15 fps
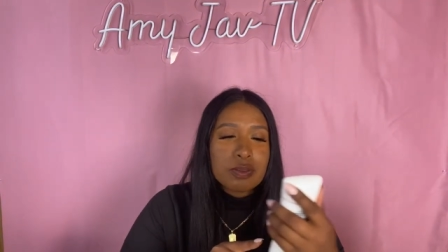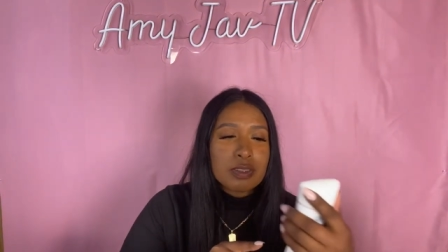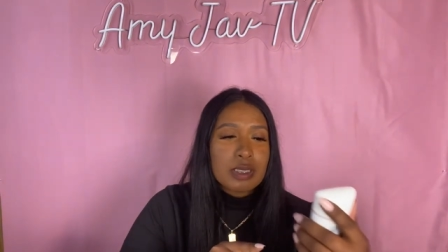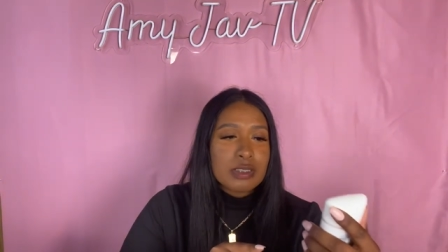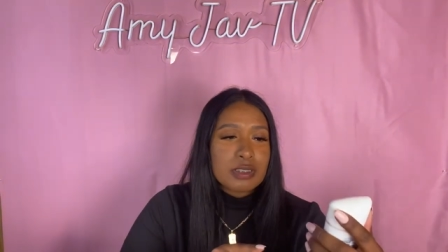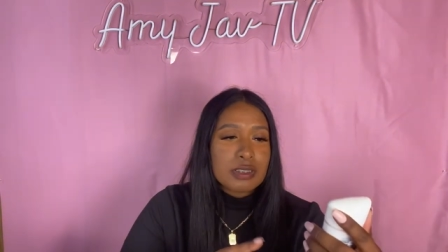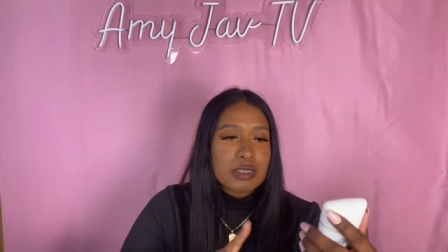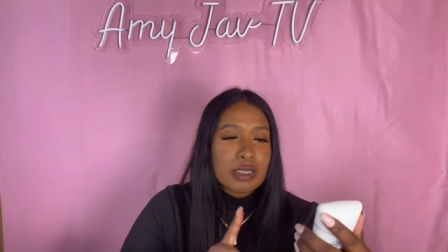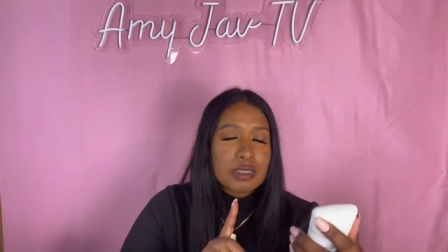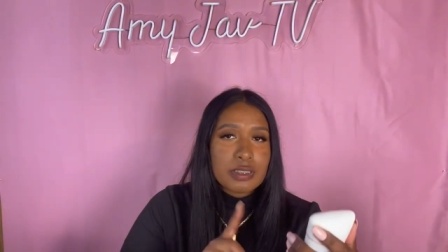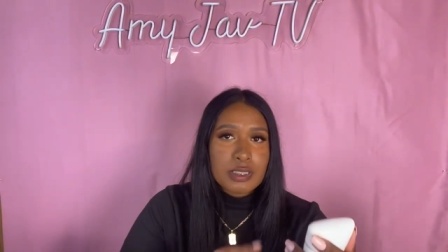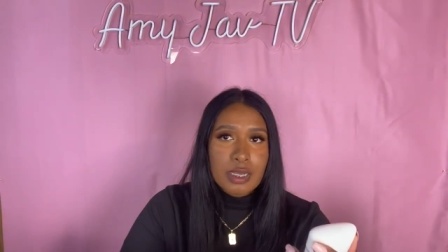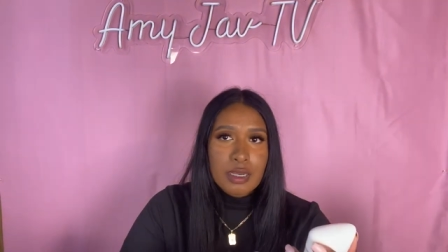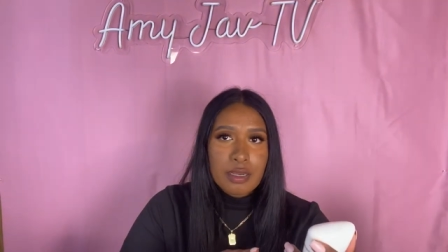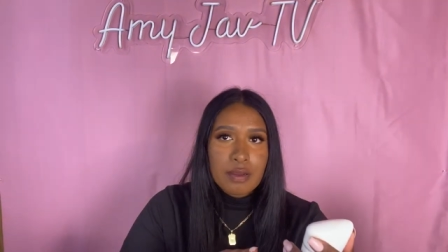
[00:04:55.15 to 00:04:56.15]
It's the
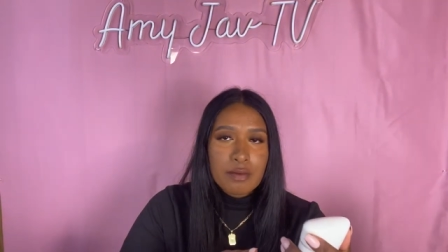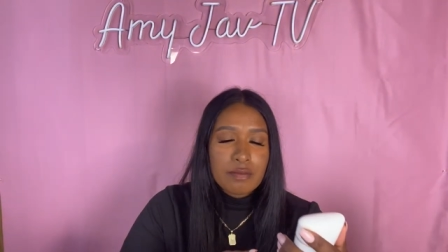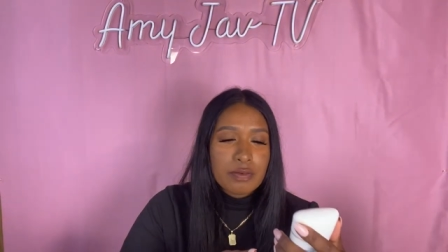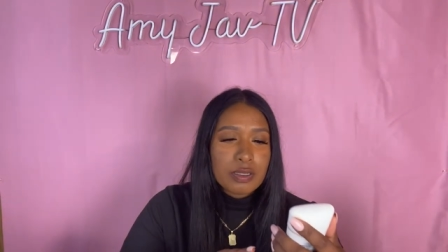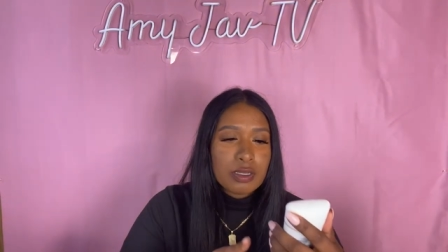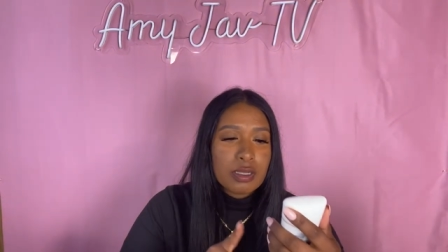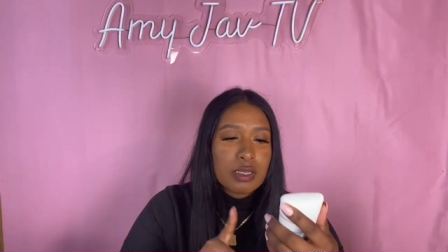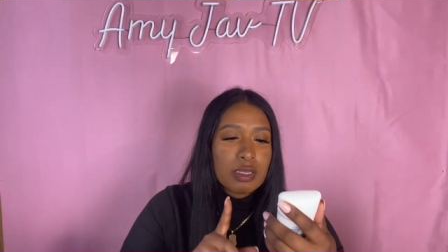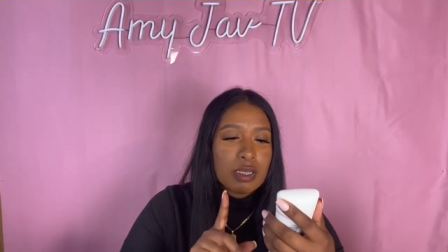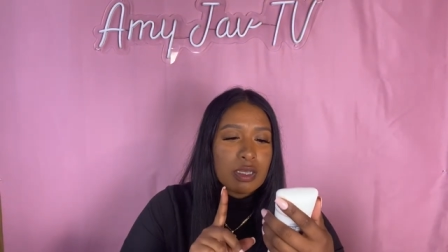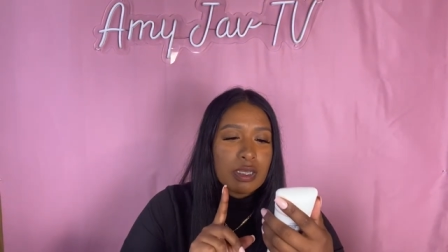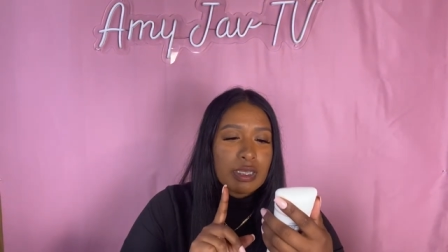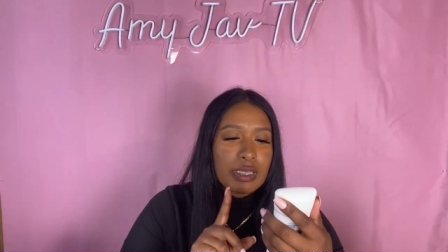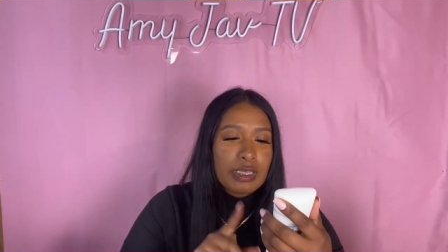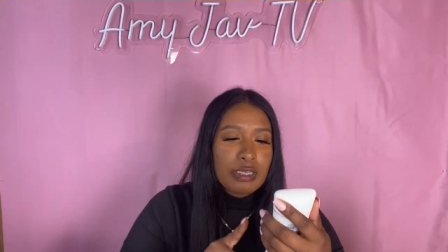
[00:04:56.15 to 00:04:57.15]
Dove
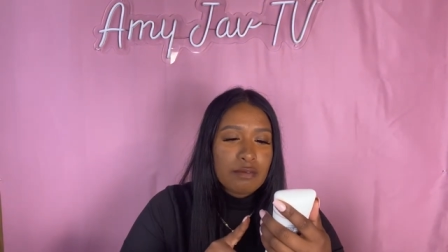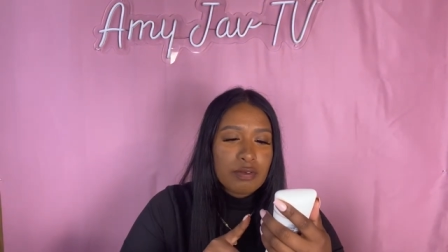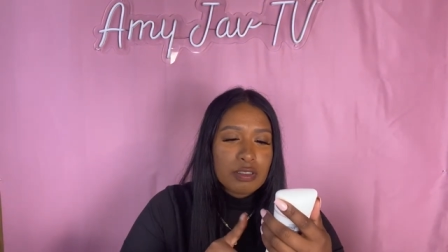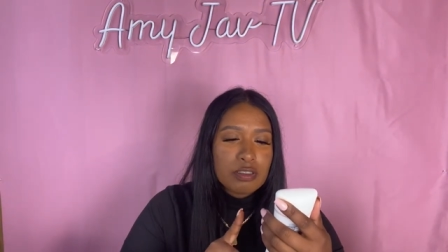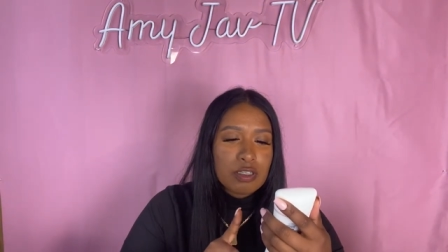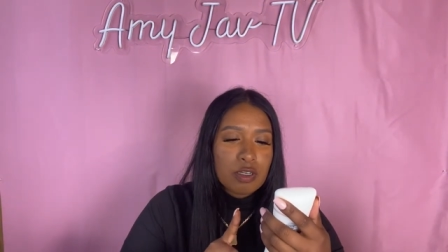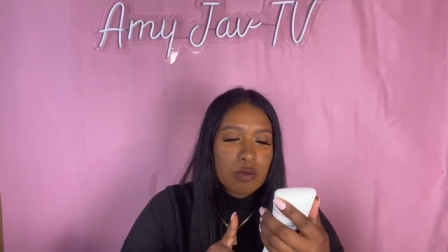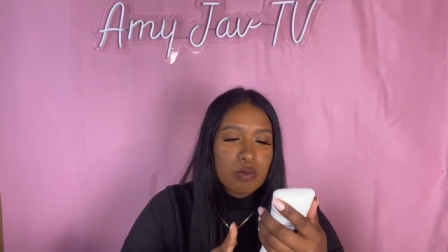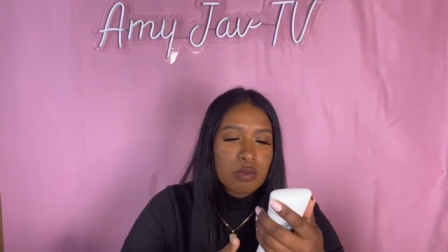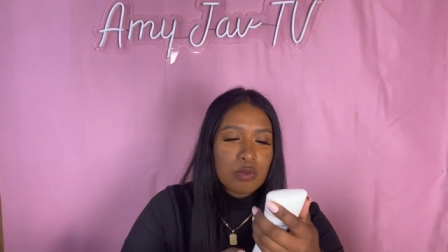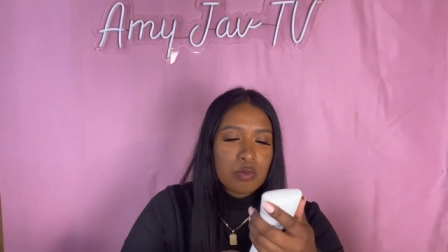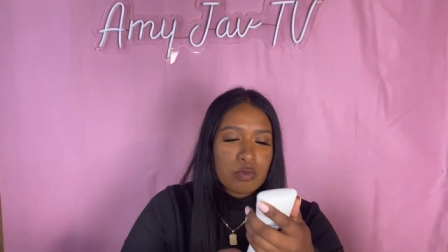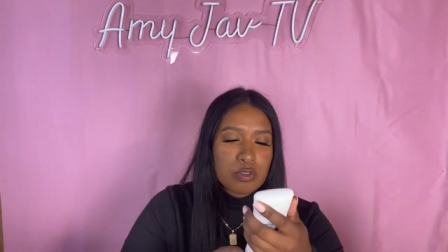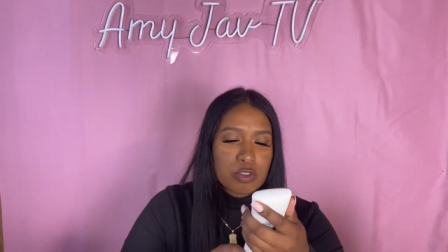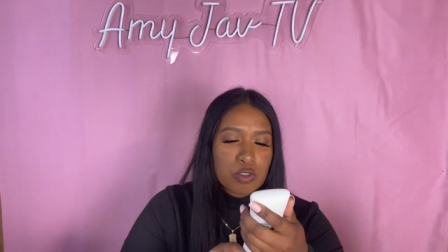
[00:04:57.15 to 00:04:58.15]
Even Tone
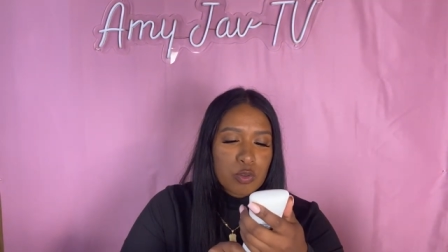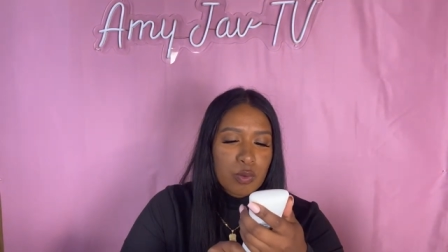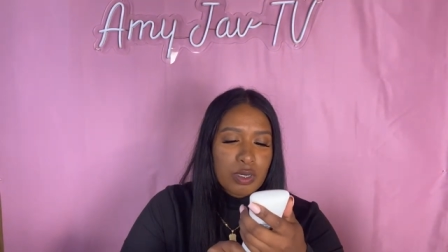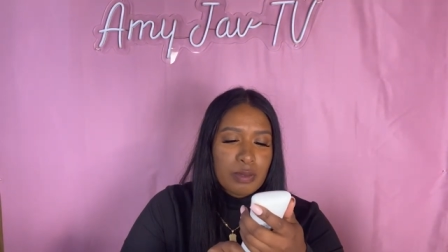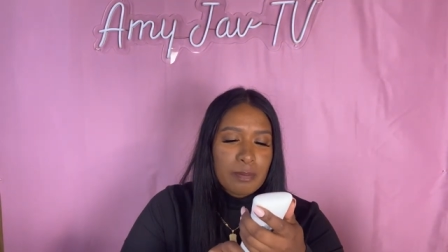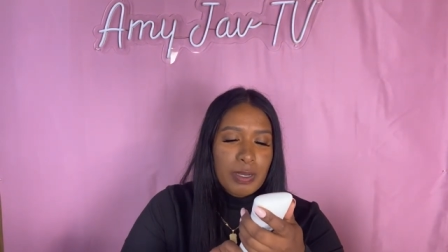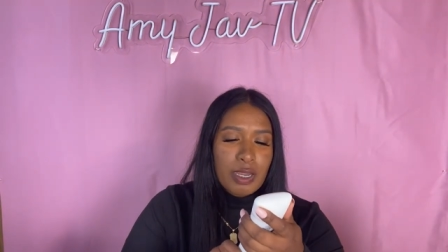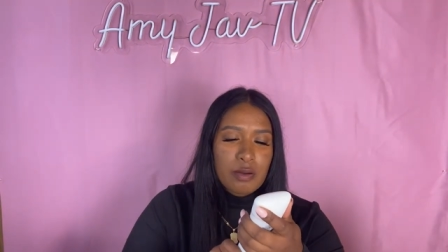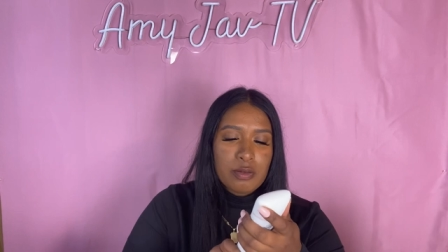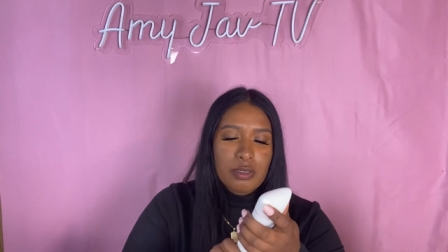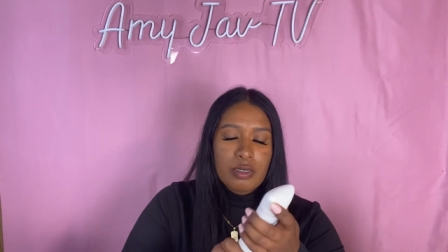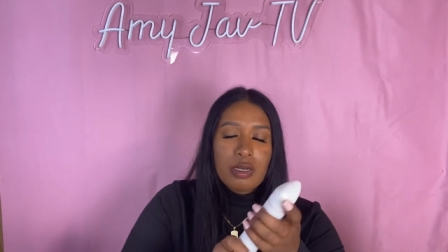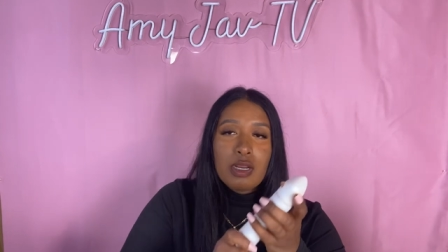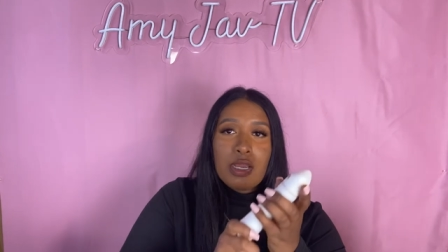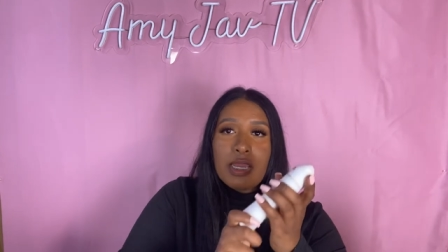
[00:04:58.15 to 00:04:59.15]
Restoring Powder
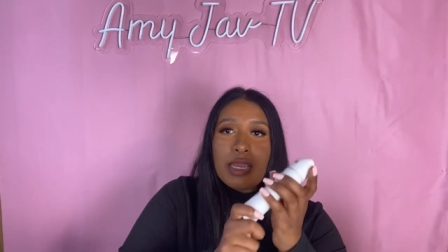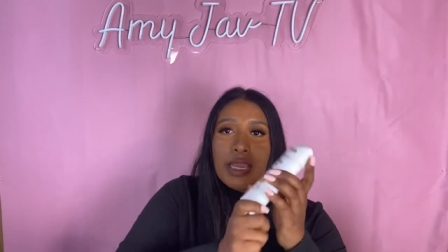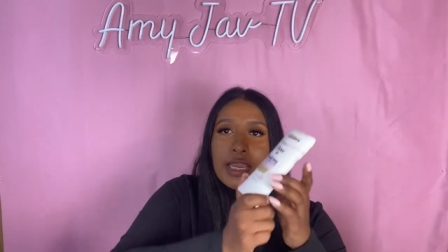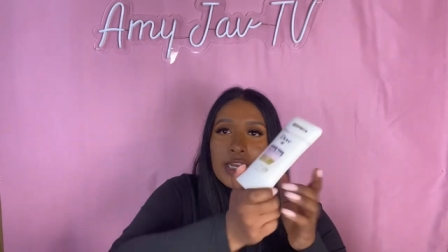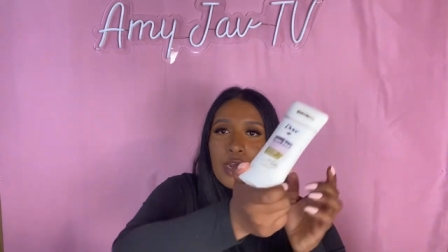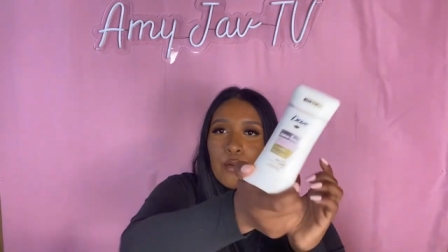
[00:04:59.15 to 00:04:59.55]
and I